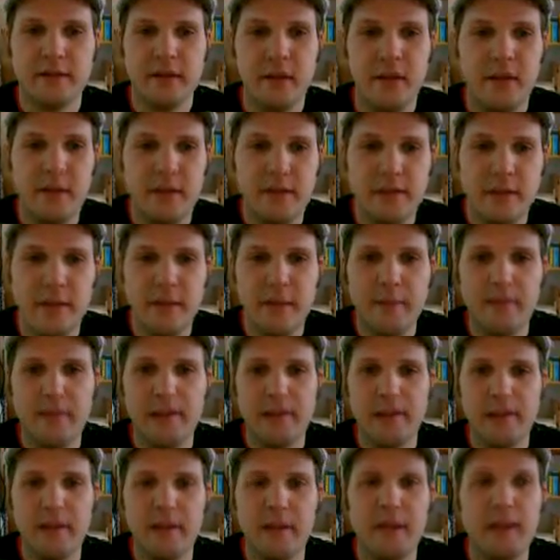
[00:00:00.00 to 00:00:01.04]
going to happen
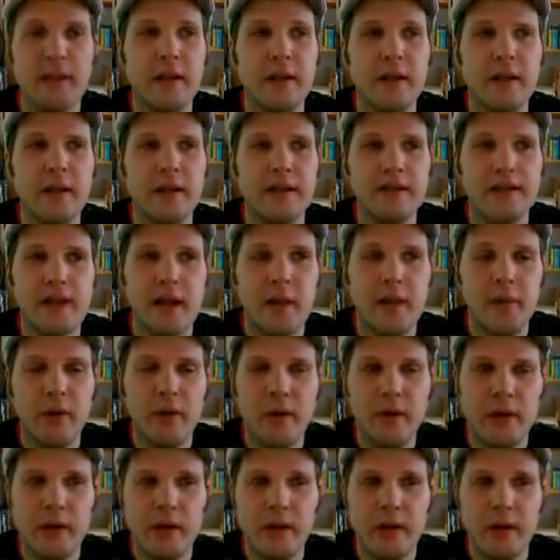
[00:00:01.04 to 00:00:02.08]
in summer,